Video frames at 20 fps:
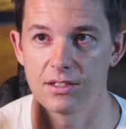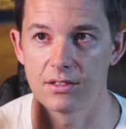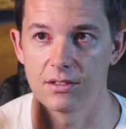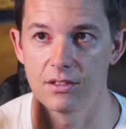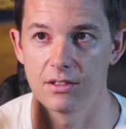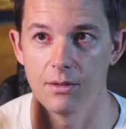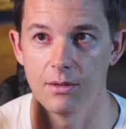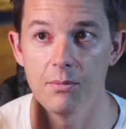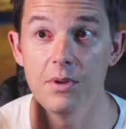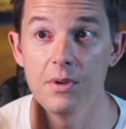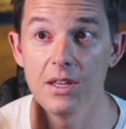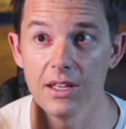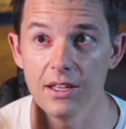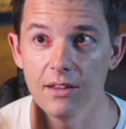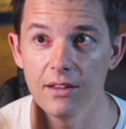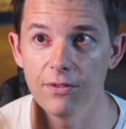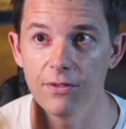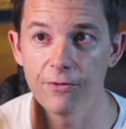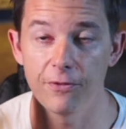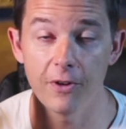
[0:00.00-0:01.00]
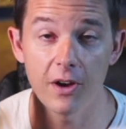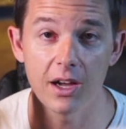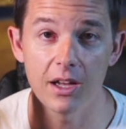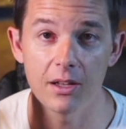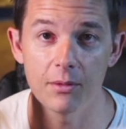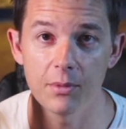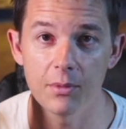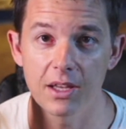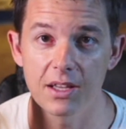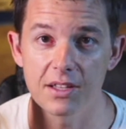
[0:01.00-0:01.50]
to me
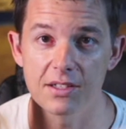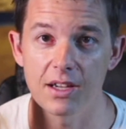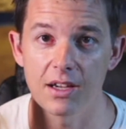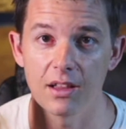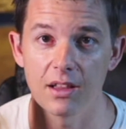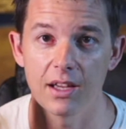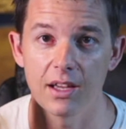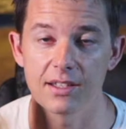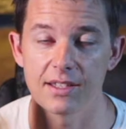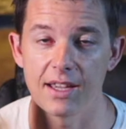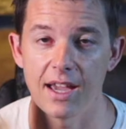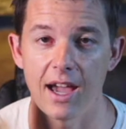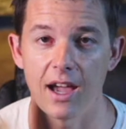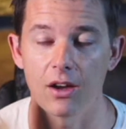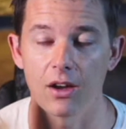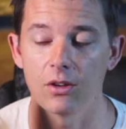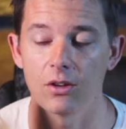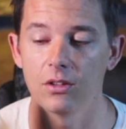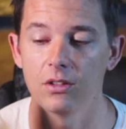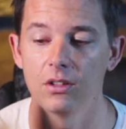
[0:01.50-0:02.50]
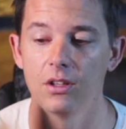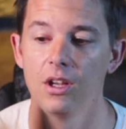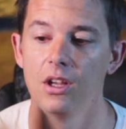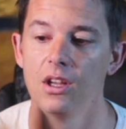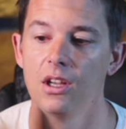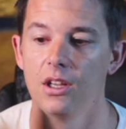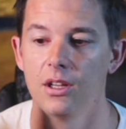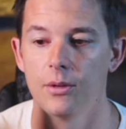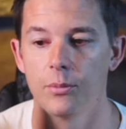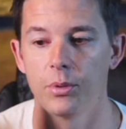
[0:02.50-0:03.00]
fun because I like to haggle,
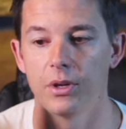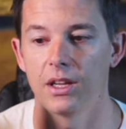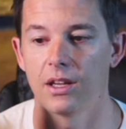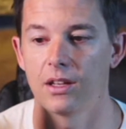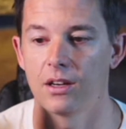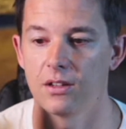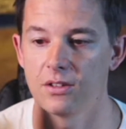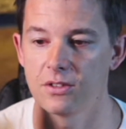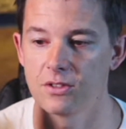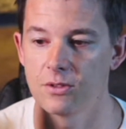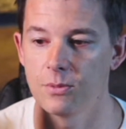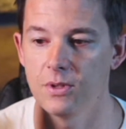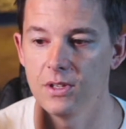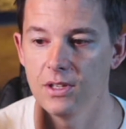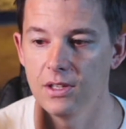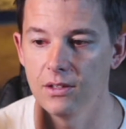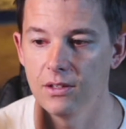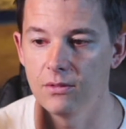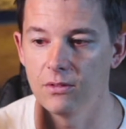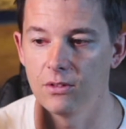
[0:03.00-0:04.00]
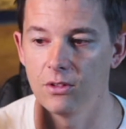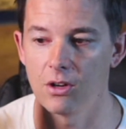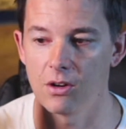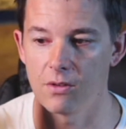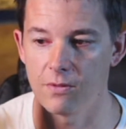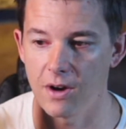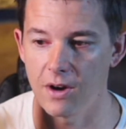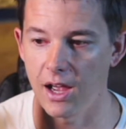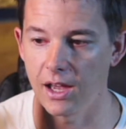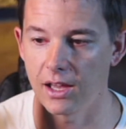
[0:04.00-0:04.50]
but it can also be
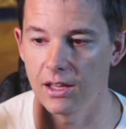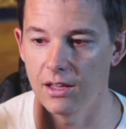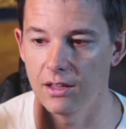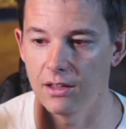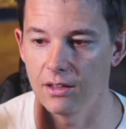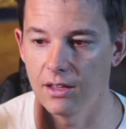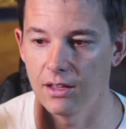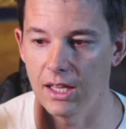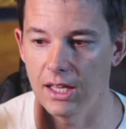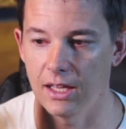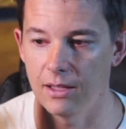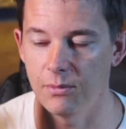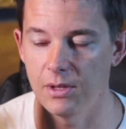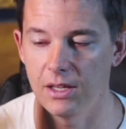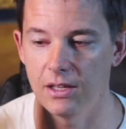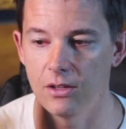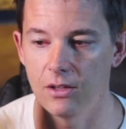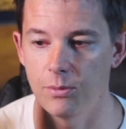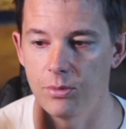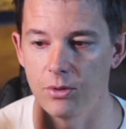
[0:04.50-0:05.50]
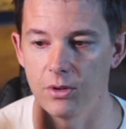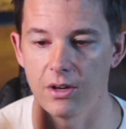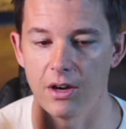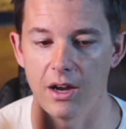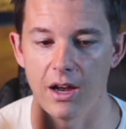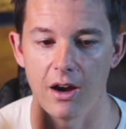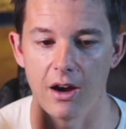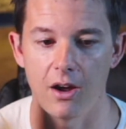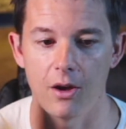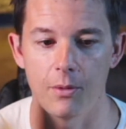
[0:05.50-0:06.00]
nerve-wracking and make you pull your
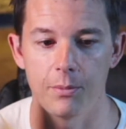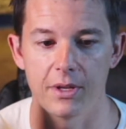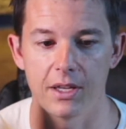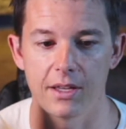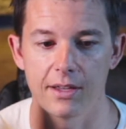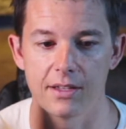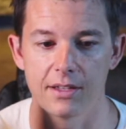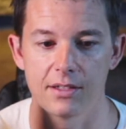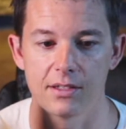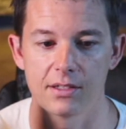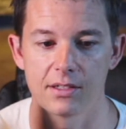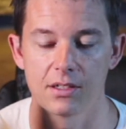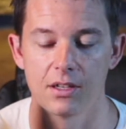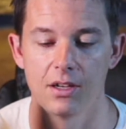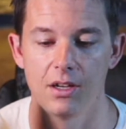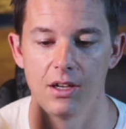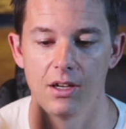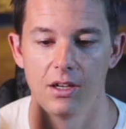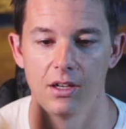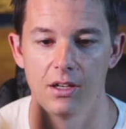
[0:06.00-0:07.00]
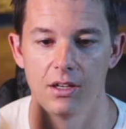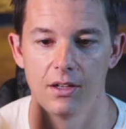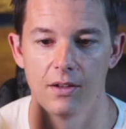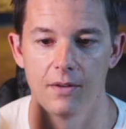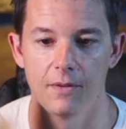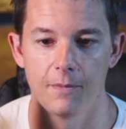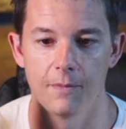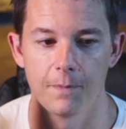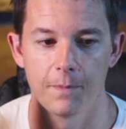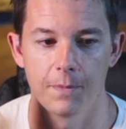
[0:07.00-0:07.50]
hair out because
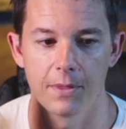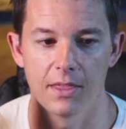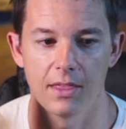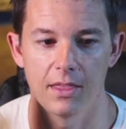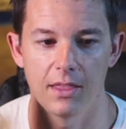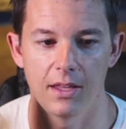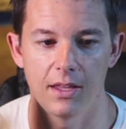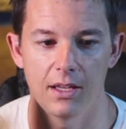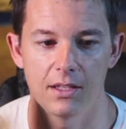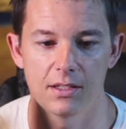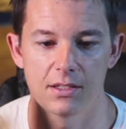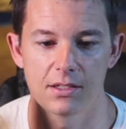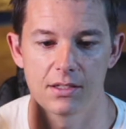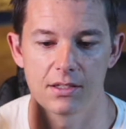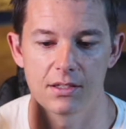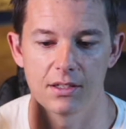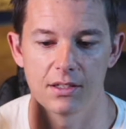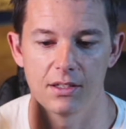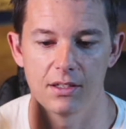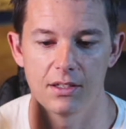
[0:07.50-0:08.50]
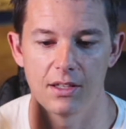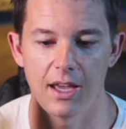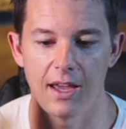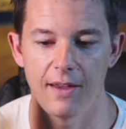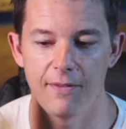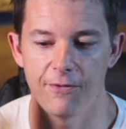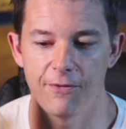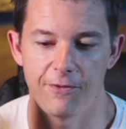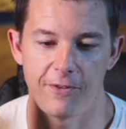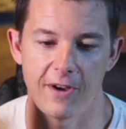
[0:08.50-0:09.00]
it's a
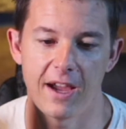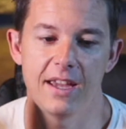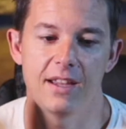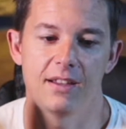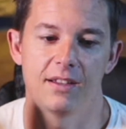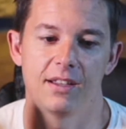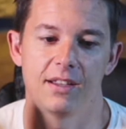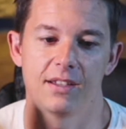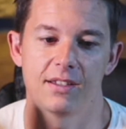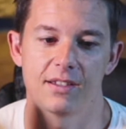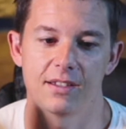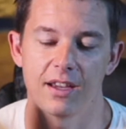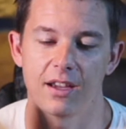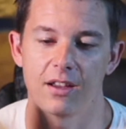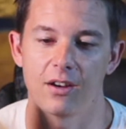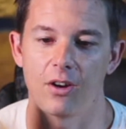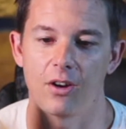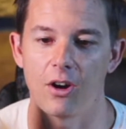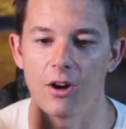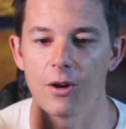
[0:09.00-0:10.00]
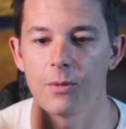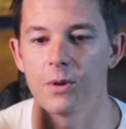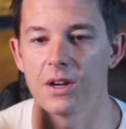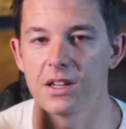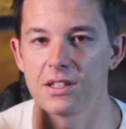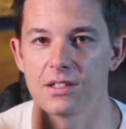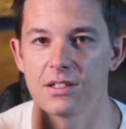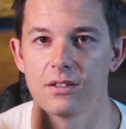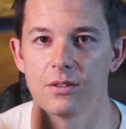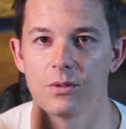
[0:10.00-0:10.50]
fight. It's like an arm
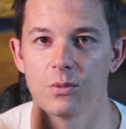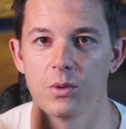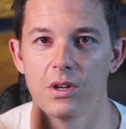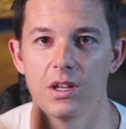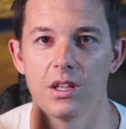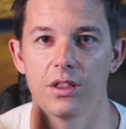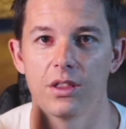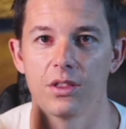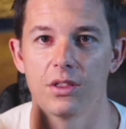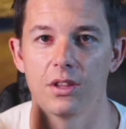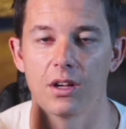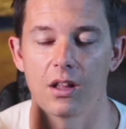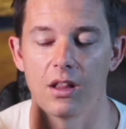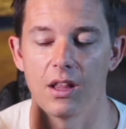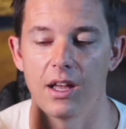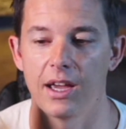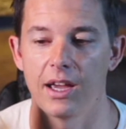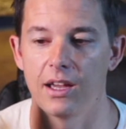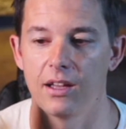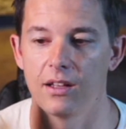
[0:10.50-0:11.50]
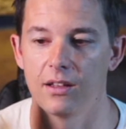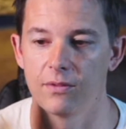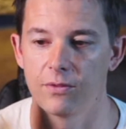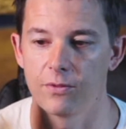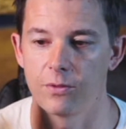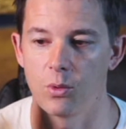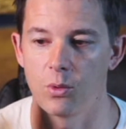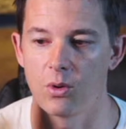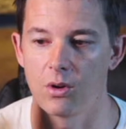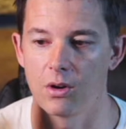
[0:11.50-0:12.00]
wrestle with the client
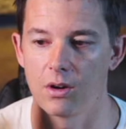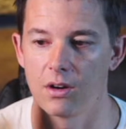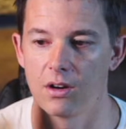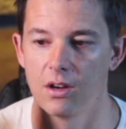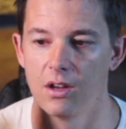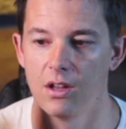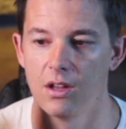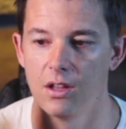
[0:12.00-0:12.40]
for